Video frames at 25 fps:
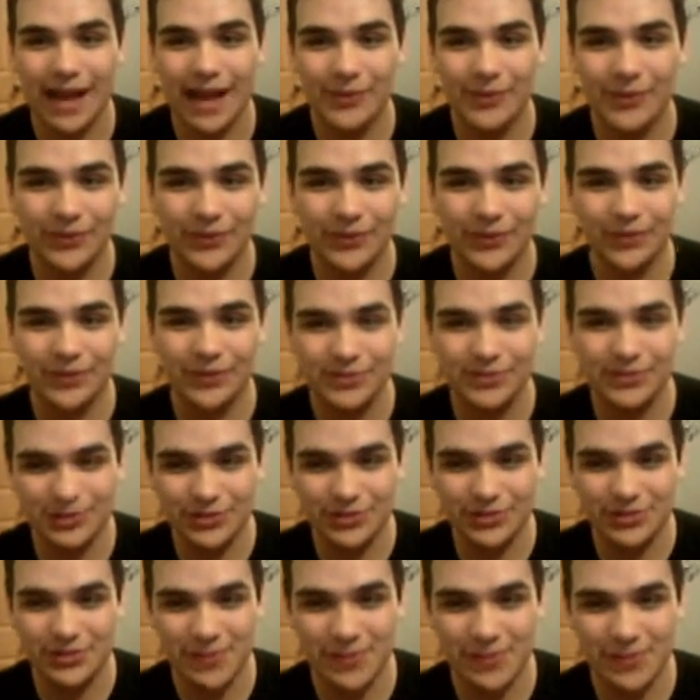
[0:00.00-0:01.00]
I will
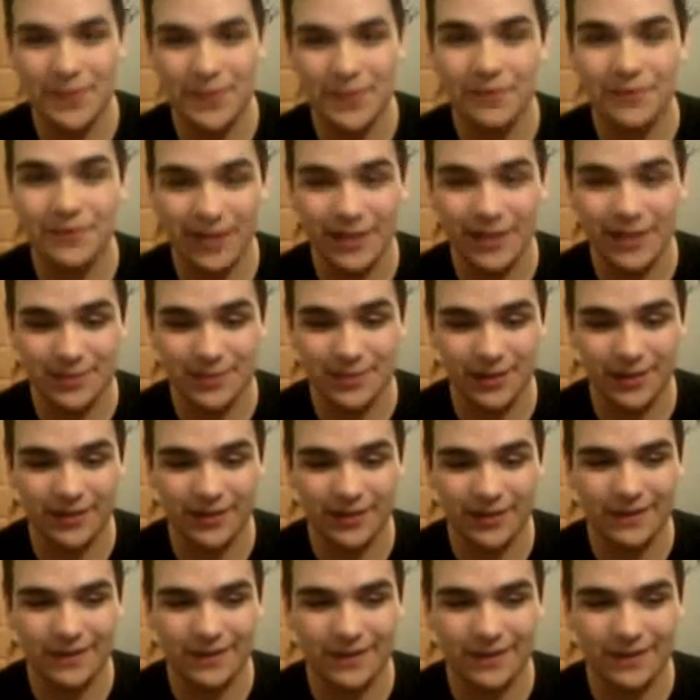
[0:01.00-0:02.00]
search them up on
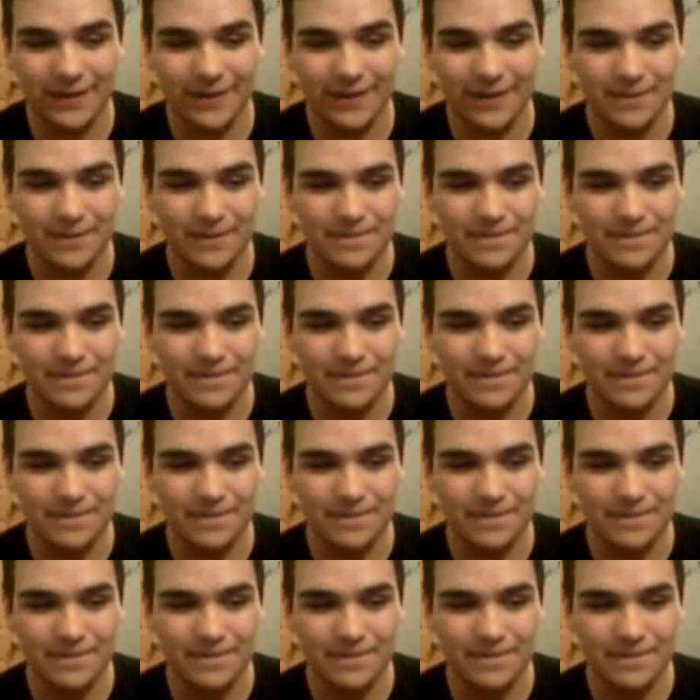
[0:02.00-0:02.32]
Facebook,